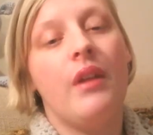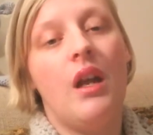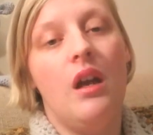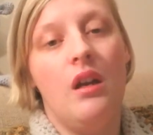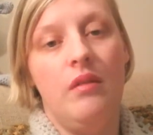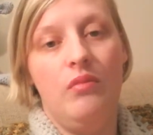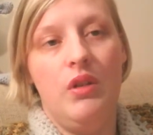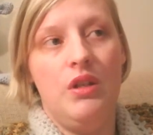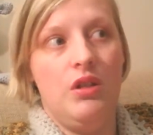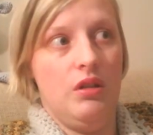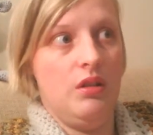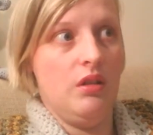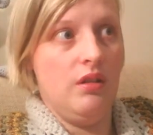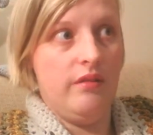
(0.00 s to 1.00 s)
which I
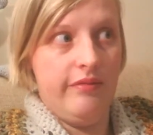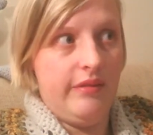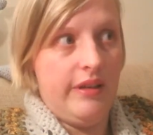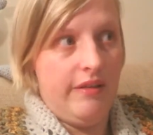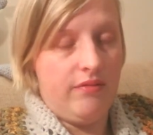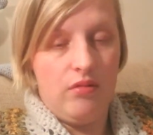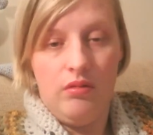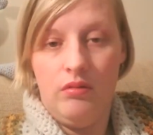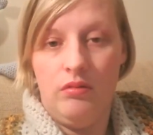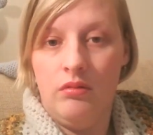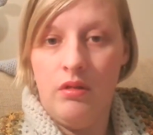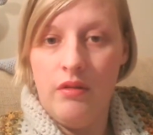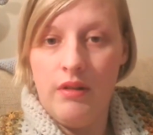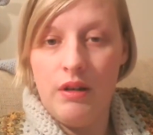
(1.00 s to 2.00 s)
don't know if everyone
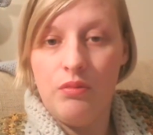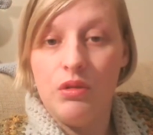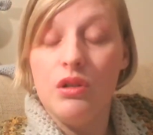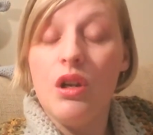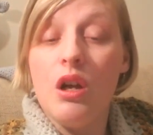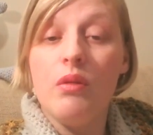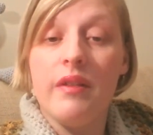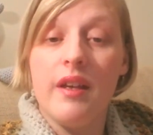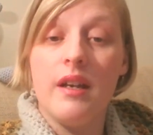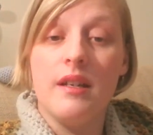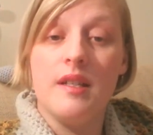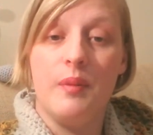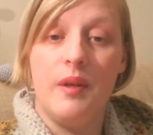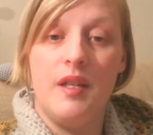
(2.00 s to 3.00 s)
around would know what that
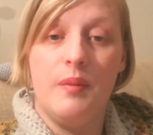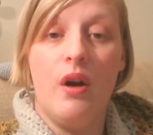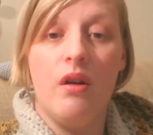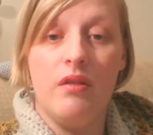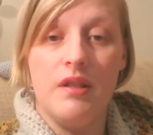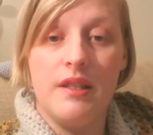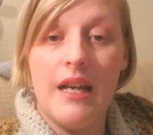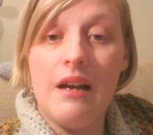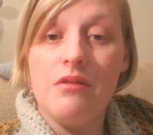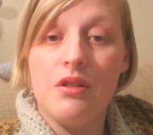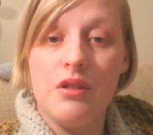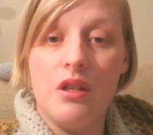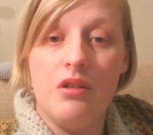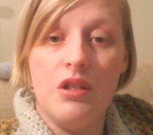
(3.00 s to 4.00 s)
is, but it's part of the Scouts
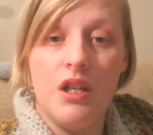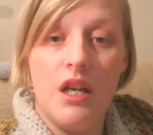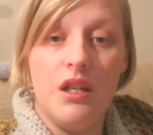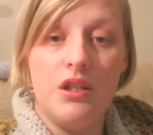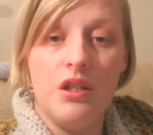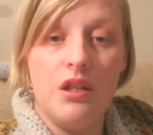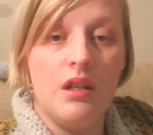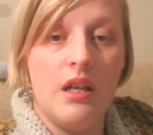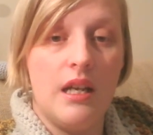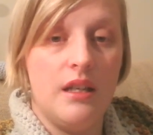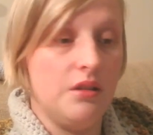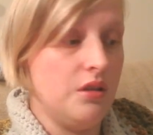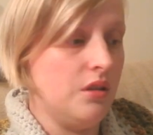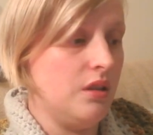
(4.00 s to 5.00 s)
Association.
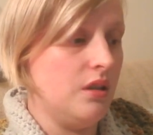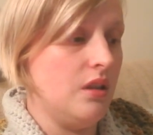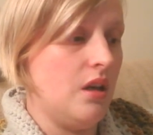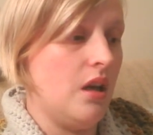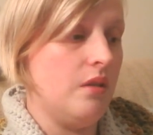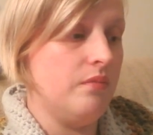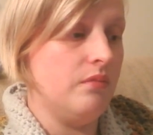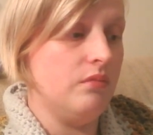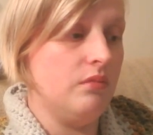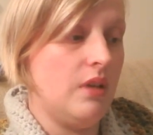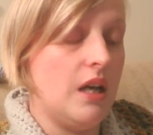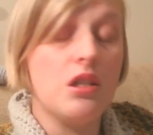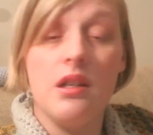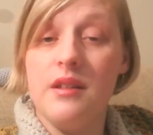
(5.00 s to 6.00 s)
And
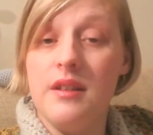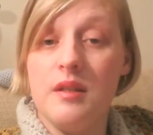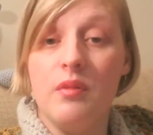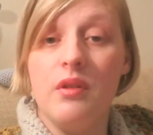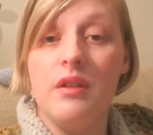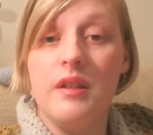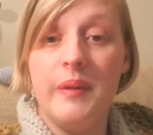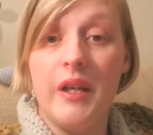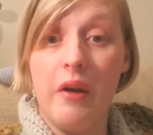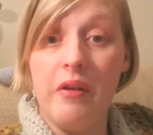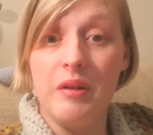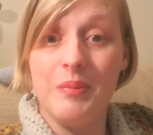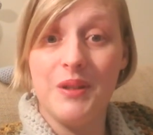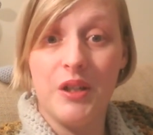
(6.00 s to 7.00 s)
actually this month he'll be
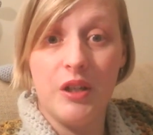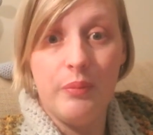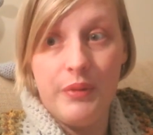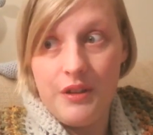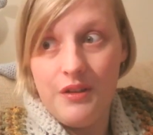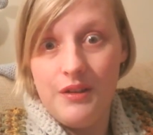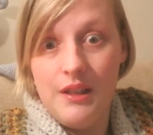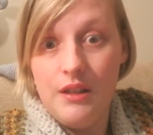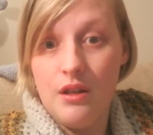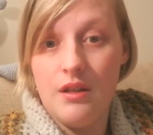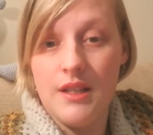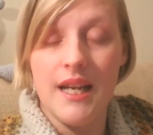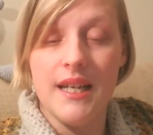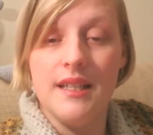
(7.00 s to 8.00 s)
going up to Cubs because he
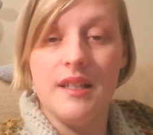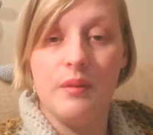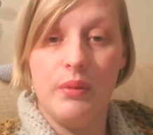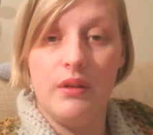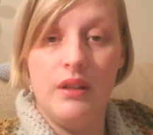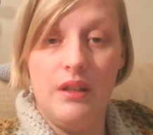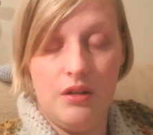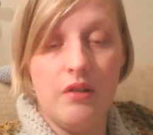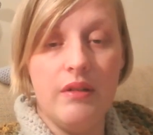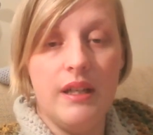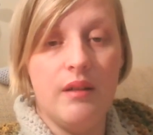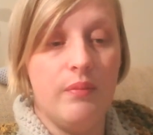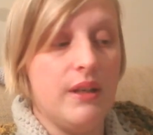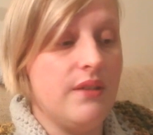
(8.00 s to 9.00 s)
turns 8, but he's
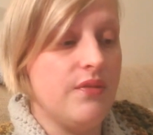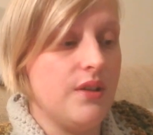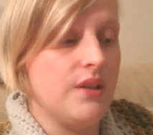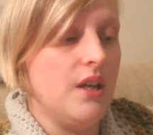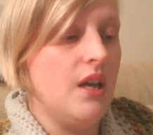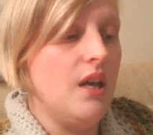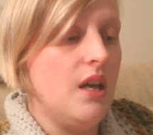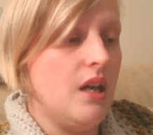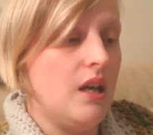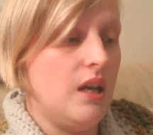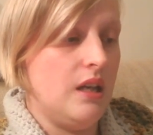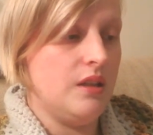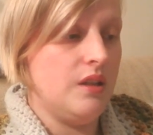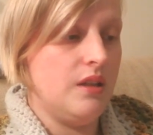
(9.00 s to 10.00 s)
currently at Beavers
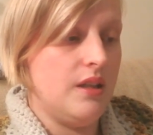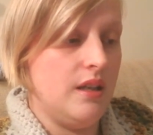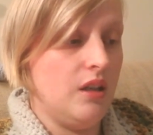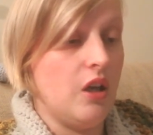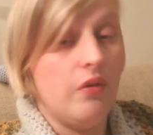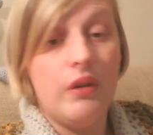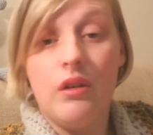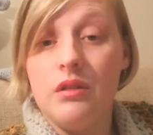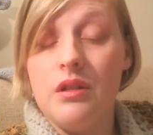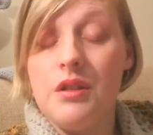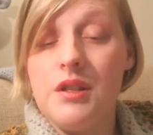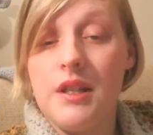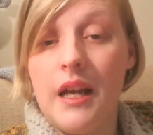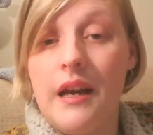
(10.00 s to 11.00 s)
and then going on to
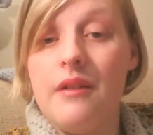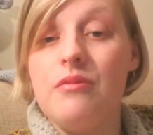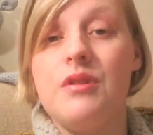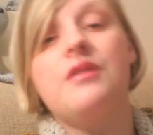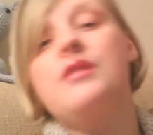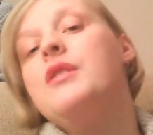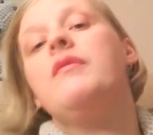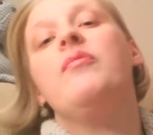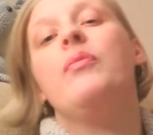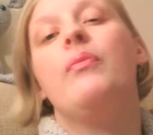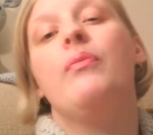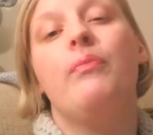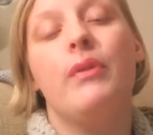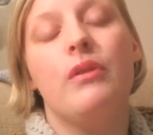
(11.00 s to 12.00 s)
Scouts. So we
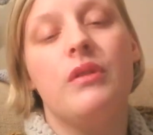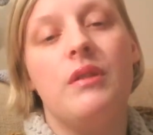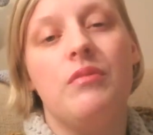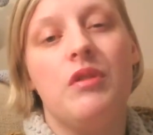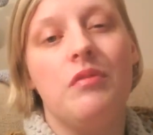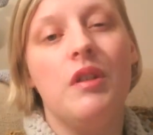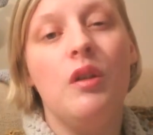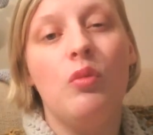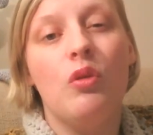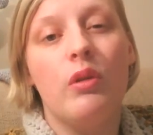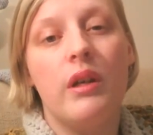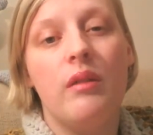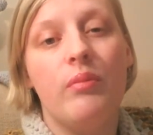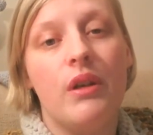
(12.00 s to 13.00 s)
bought him some new
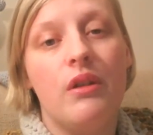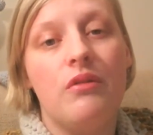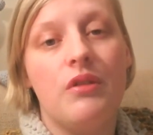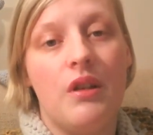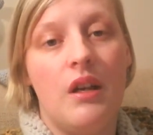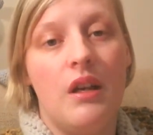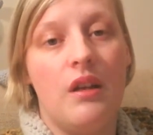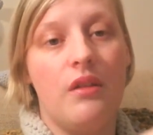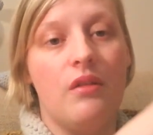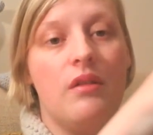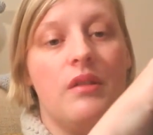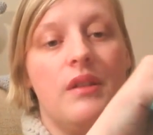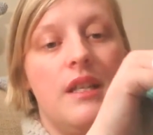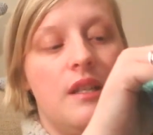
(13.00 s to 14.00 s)
walking boots, and I
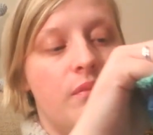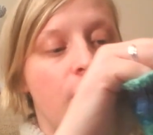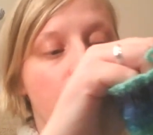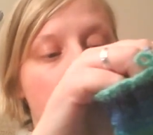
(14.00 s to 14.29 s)
thought these might